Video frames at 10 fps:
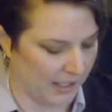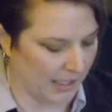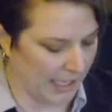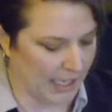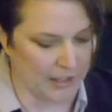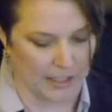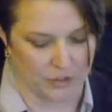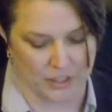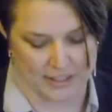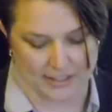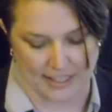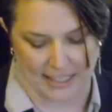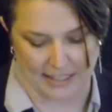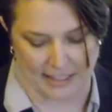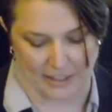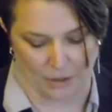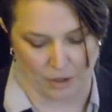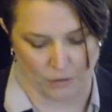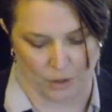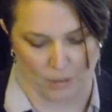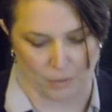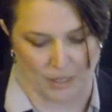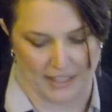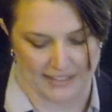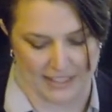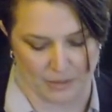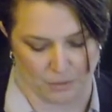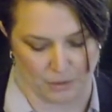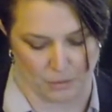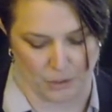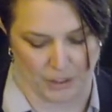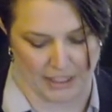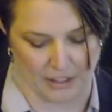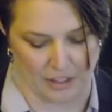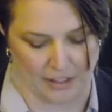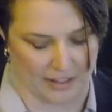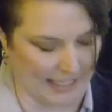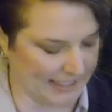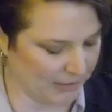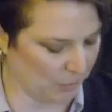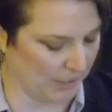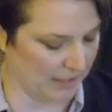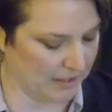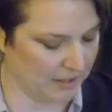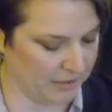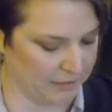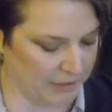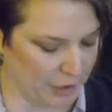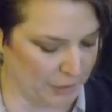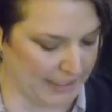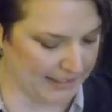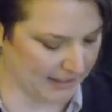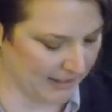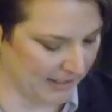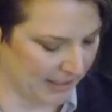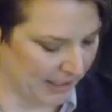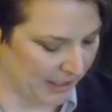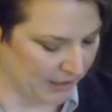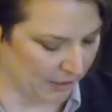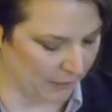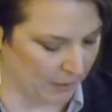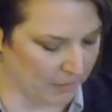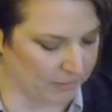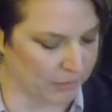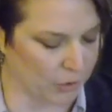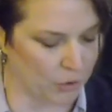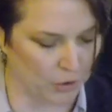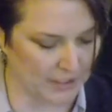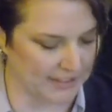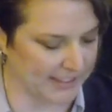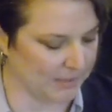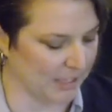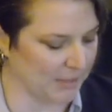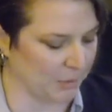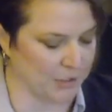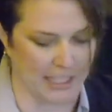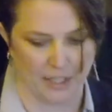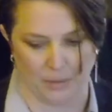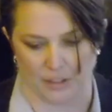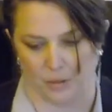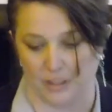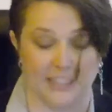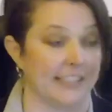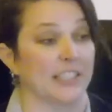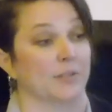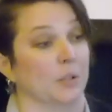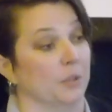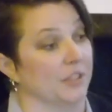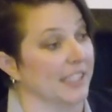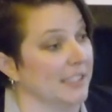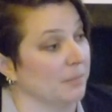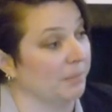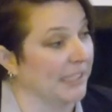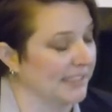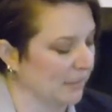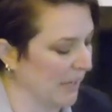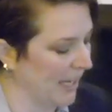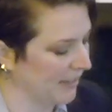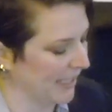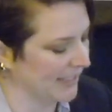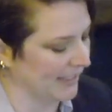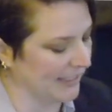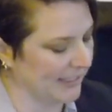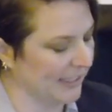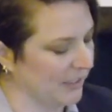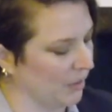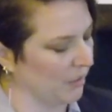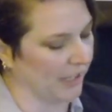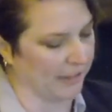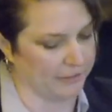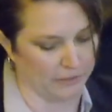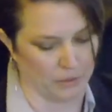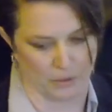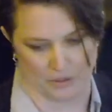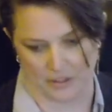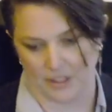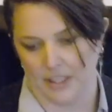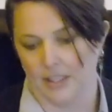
And just like in the overall process, we're working on things with flow rate. So if our goal is 6 mods per day, we know we need 6 floors. That's basic math. That's easy. So we've got floors.